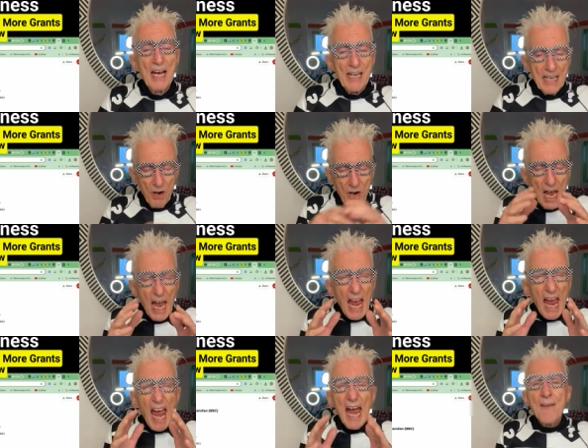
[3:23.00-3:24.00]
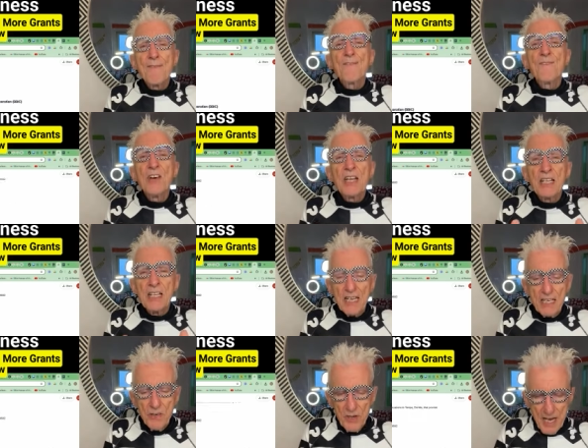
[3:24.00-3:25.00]
Now,
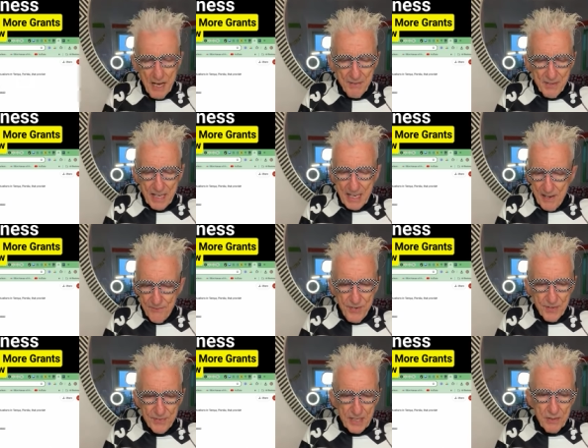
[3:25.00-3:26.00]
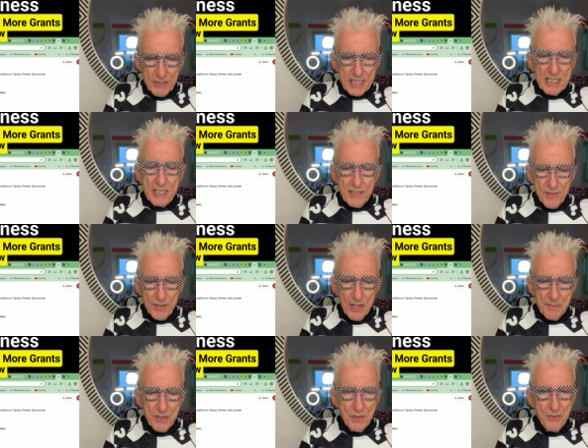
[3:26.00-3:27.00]
everything you have, and they got 50. It was easy for
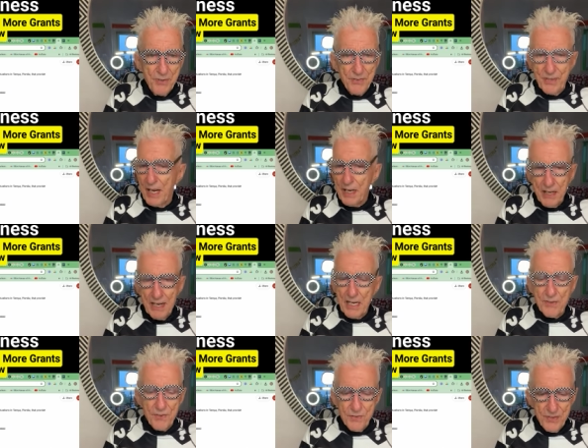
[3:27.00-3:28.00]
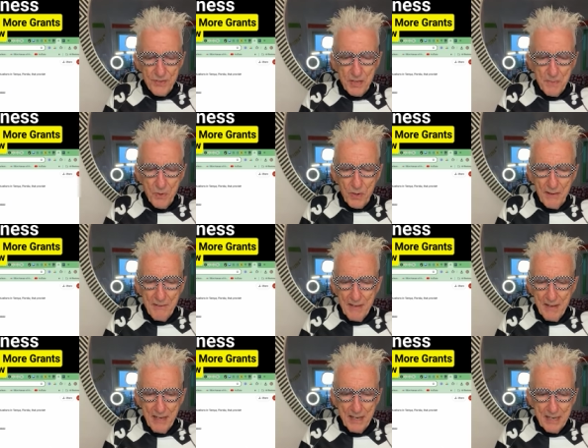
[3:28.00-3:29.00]
them to do 50. I could ask for 50 more.
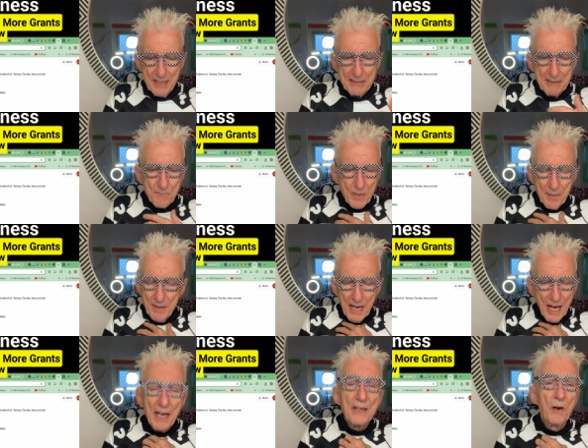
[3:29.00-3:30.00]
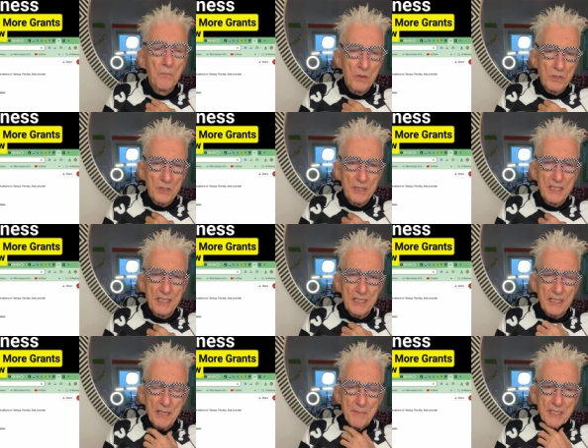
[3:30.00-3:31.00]
Uh, I mean, I know most of these
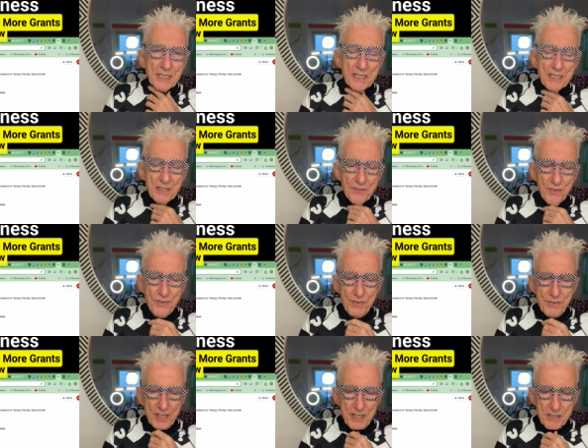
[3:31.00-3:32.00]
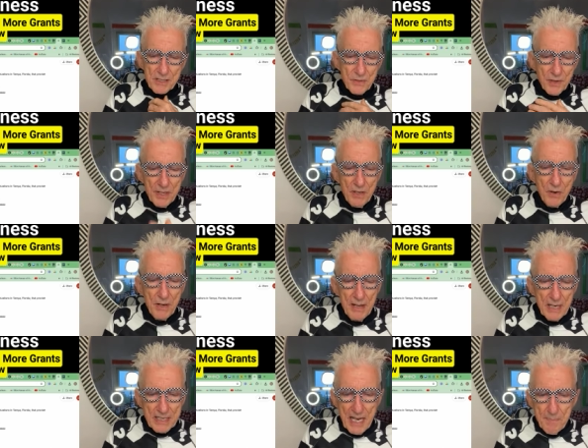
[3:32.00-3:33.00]
things. I've been studying this for 50 years, so I know.
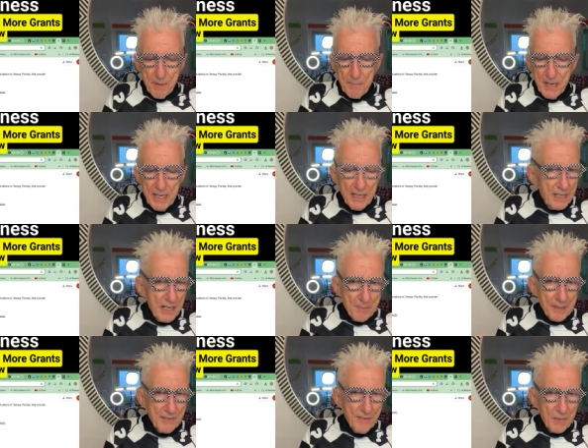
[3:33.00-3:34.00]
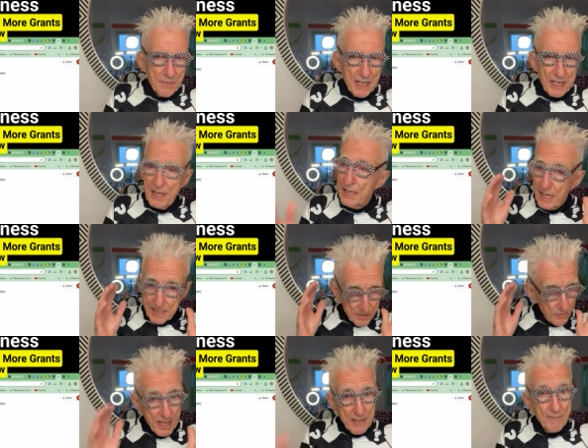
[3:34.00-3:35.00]
Tampa Bay Economic Development, that's
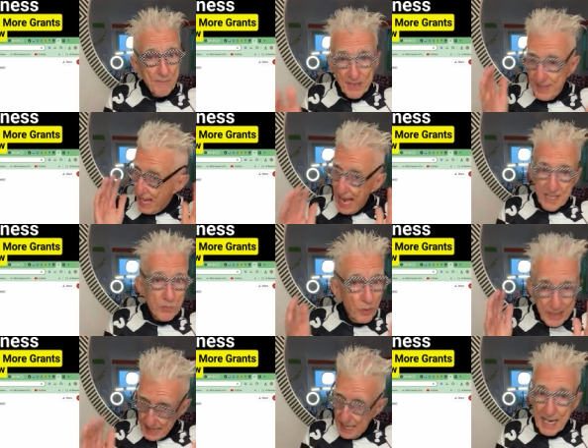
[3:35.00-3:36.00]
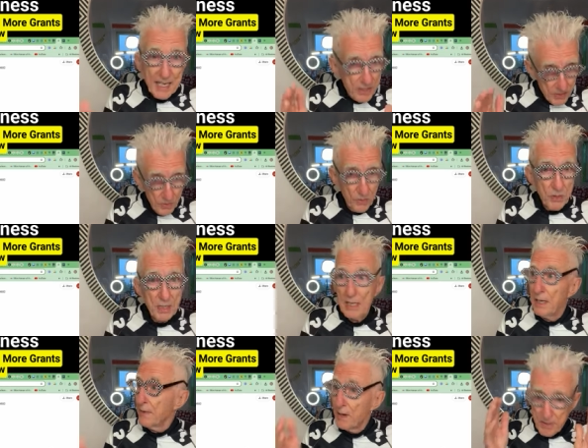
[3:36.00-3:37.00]
right. That's what they do.
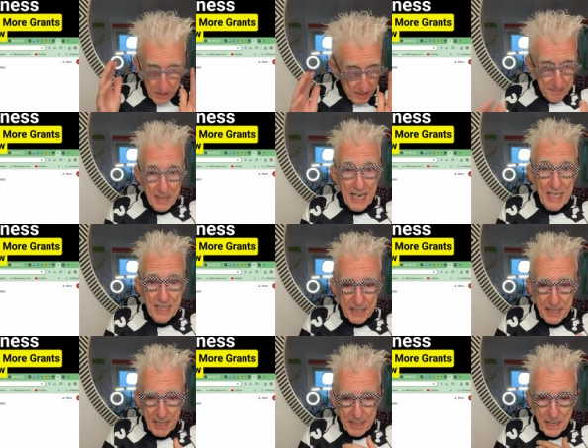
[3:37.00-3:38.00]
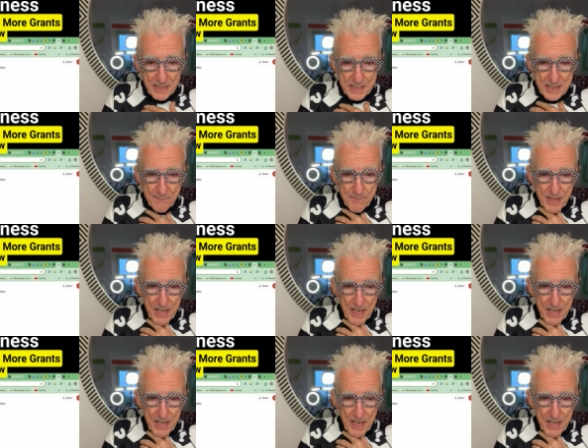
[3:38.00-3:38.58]
They're a government agency that does that.